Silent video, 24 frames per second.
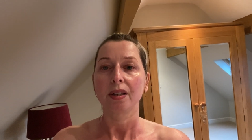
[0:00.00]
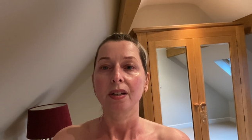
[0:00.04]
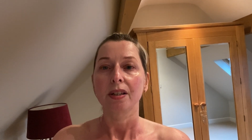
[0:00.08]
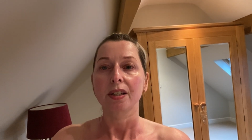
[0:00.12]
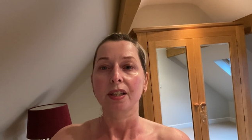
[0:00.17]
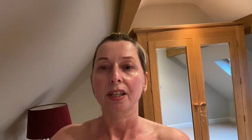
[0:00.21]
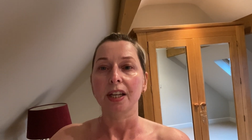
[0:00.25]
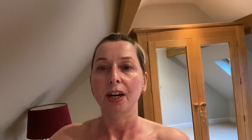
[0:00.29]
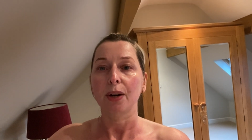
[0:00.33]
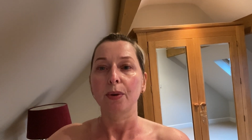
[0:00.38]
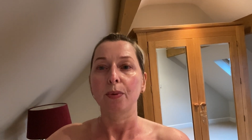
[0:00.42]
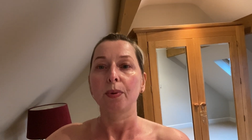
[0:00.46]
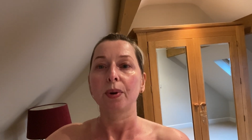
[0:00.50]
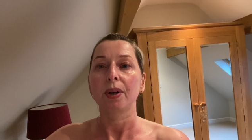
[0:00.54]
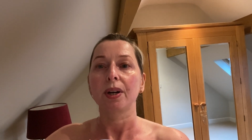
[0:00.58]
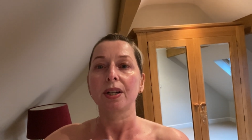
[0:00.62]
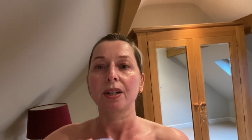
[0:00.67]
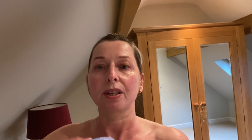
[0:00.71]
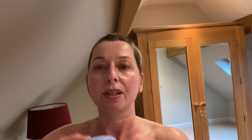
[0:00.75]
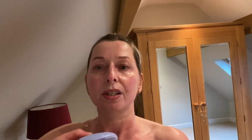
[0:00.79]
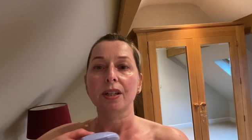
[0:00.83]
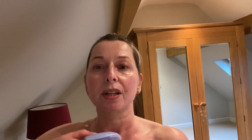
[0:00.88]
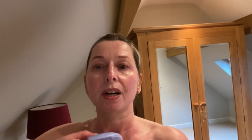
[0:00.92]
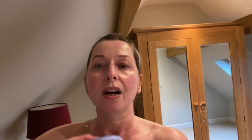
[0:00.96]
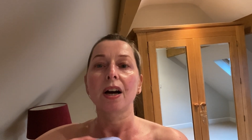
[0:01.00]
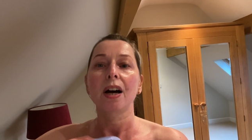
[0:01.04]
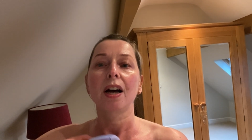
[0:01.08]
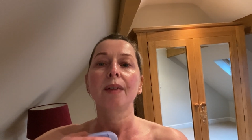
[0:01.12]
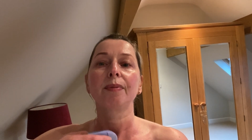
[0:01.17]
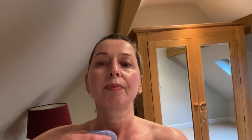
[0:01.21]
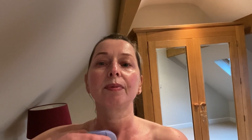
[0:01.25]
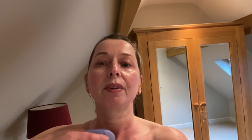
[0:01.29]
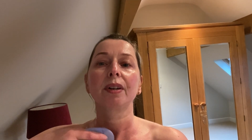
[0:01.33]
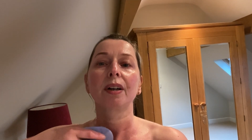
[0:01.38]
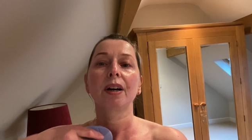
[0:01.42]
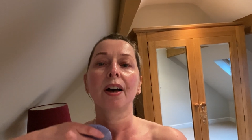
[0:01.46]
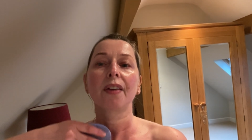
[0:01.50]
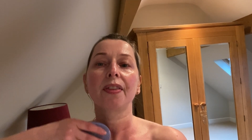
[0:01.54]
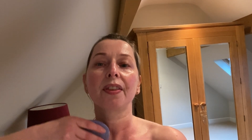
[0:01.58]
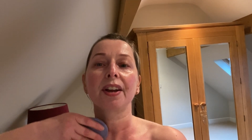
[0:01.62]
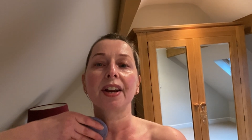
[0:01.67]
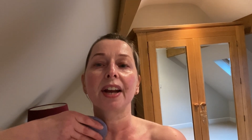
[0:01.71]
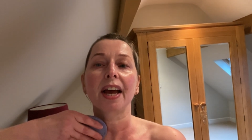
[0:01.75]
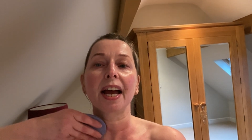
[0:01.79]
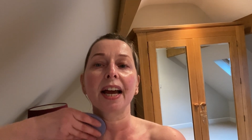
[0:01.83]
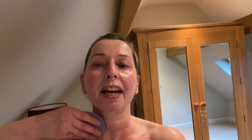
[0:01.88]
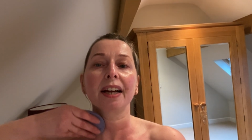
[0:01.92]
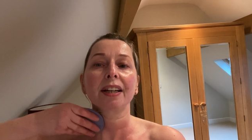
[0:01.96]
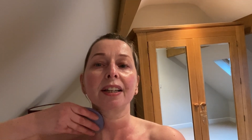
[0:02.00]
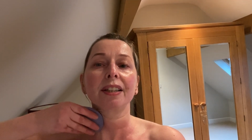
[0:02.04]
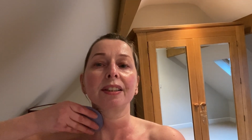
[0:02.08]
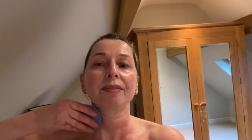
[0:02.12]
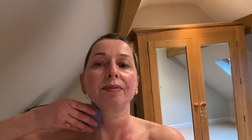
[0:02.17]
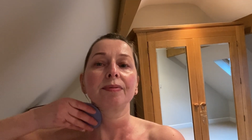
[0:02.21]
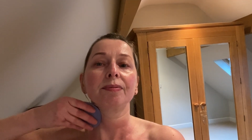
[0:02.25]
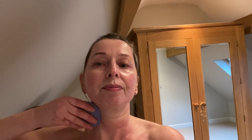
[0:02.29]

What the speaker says: So we're going to start on the neck,